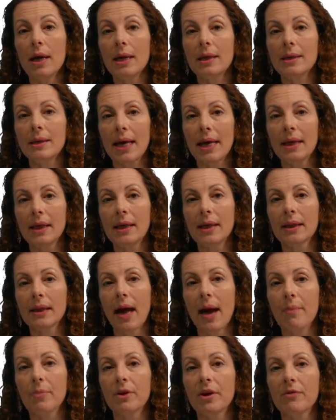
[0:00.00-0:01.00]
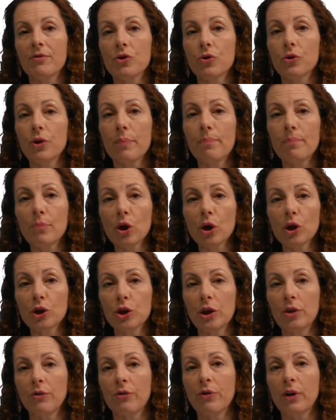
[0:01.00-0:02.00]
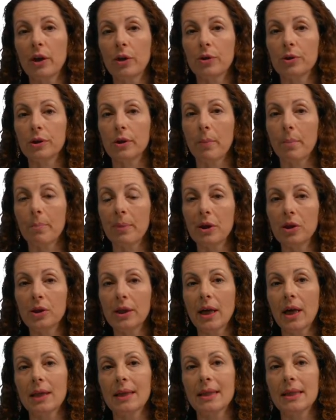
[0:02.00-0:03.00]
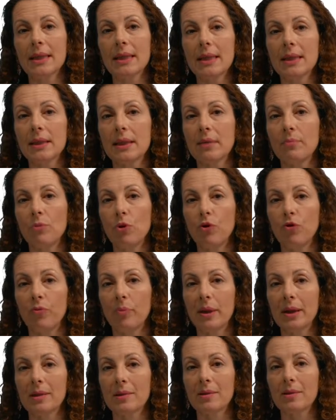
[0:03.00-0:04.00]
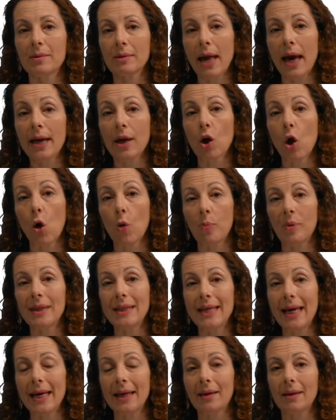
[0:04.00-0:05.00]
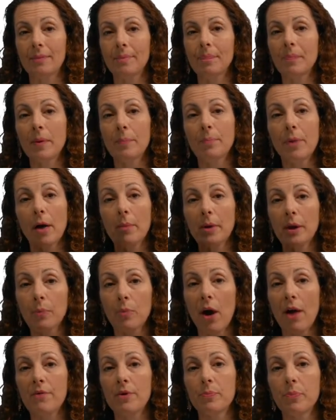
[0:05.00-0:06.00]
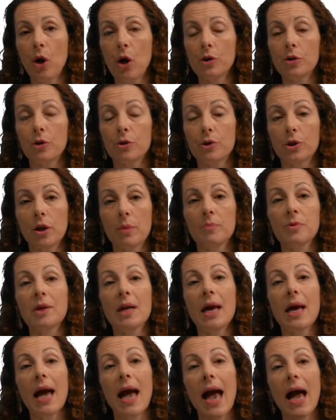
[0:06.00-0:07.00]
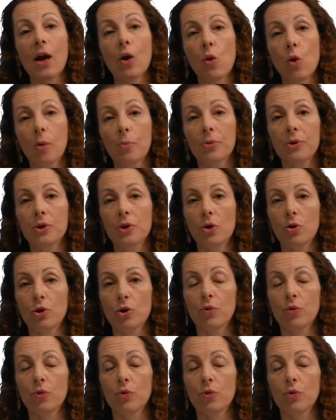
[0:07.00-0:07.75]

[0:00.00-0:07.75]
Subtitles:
Data collaboratives are an emerging field, building on existing movements like open data, public-private partnerships, and corporate social